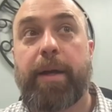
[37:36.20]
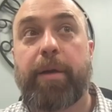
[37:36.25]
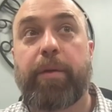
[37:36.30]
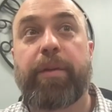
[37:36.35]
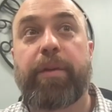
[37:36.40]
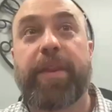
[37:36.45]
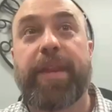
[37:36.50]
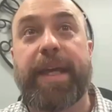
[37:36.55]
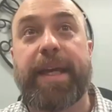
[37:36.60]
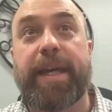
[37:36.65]

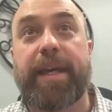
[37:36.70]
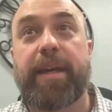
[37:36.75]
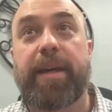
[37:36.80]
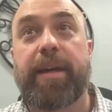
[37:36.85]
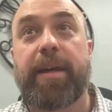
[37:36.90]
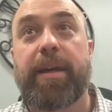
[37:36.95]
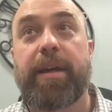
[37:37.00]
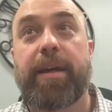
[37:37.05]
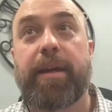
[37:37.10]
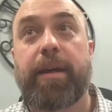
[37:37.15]
don't think
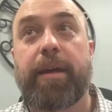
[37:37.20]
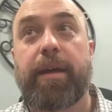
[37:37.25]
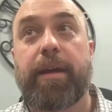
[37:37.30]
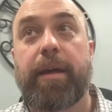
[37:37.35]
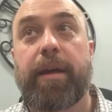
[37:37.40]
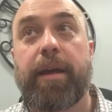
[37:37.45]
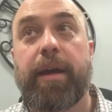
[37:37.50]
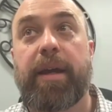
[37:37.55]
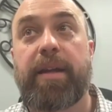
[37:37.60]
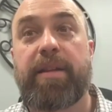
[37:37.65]

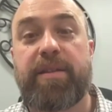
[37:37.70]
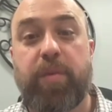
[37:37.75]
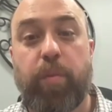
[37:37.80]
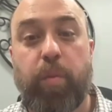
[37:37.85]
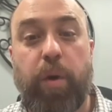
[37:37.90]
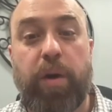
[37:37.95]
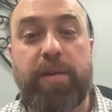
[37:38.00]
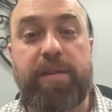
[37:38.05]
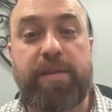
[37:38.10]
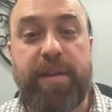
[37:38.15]
it's a
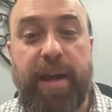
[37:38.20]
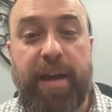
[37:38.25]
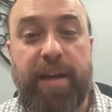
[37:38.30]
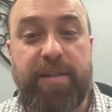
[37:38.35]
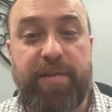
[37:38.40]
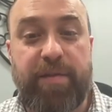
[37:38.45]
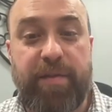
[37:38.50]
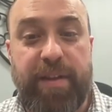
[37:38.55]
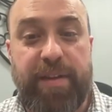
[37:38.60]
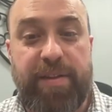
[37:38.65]
one
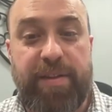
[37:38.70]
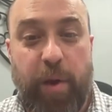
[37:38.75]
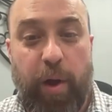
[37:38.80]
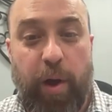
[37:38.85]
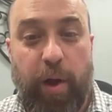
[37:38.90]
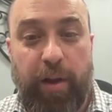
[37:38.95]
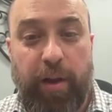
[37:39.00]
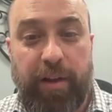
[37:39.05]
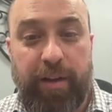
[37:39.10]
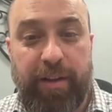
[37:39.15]
size fits
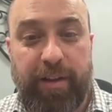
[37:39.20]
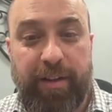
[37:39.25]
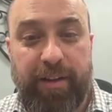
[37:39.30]
all